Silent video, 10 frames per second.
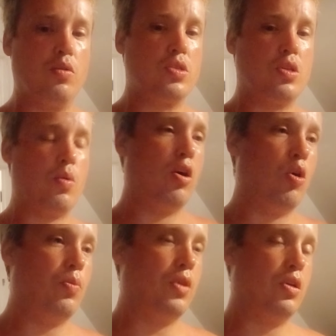So I
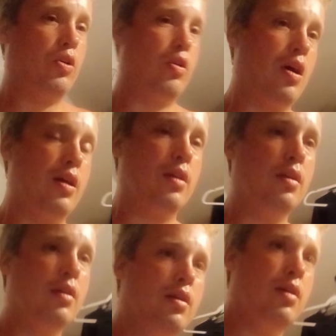hope that you're not.
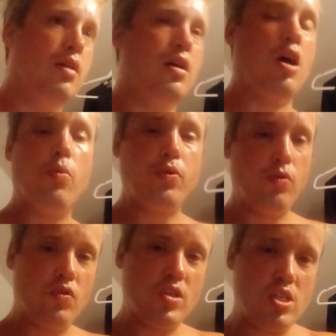I hope
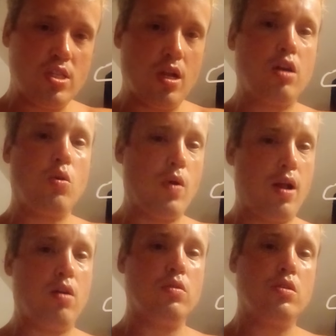you've stuck
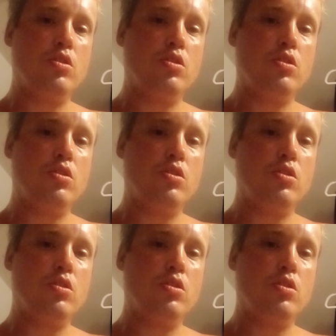around